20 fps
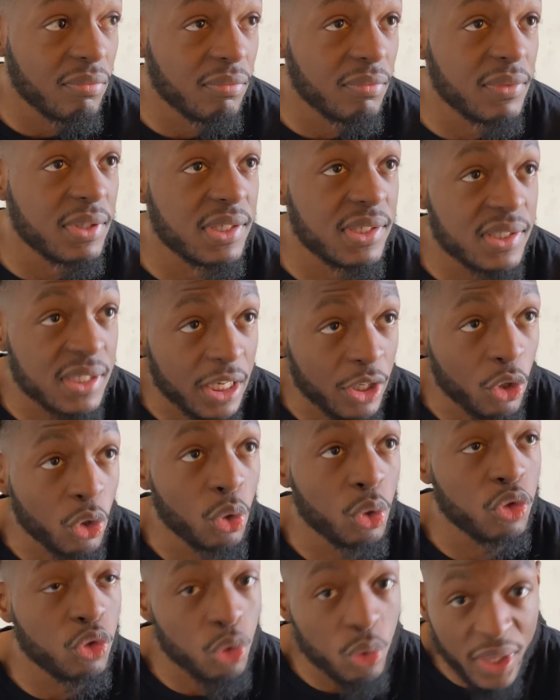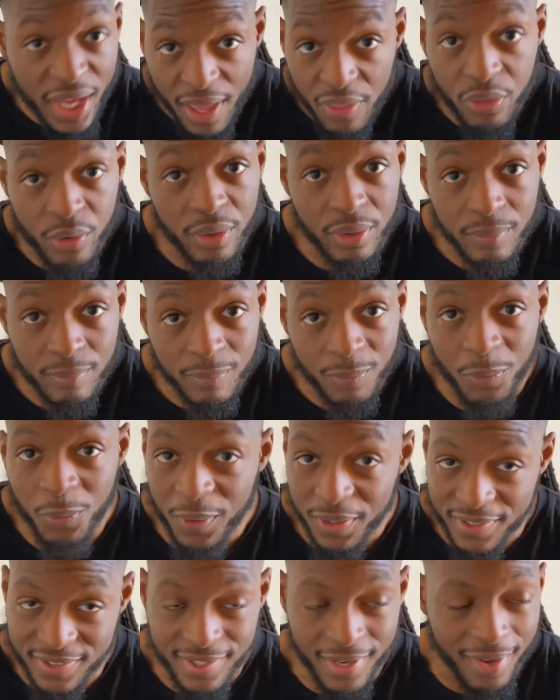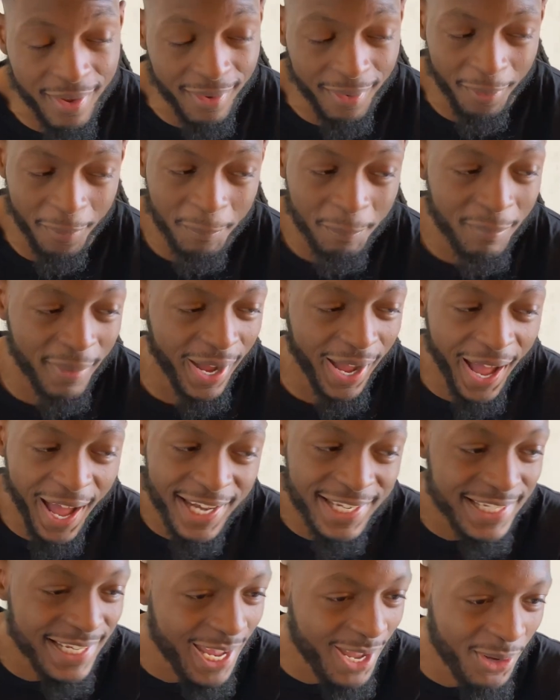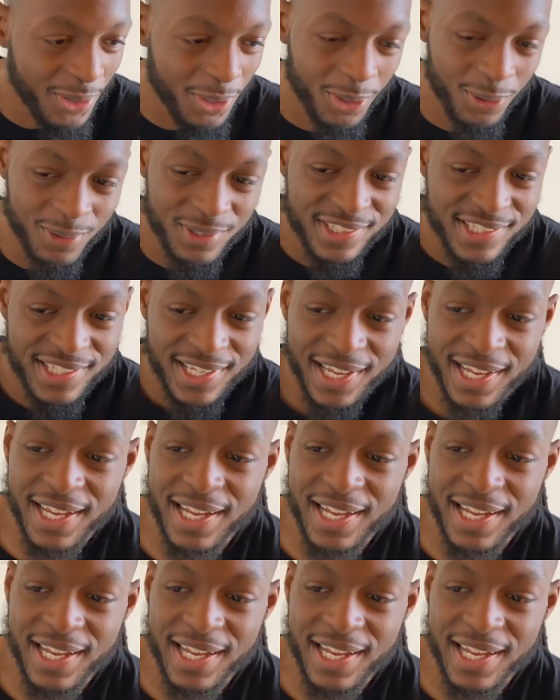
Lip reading: single together with somebody else,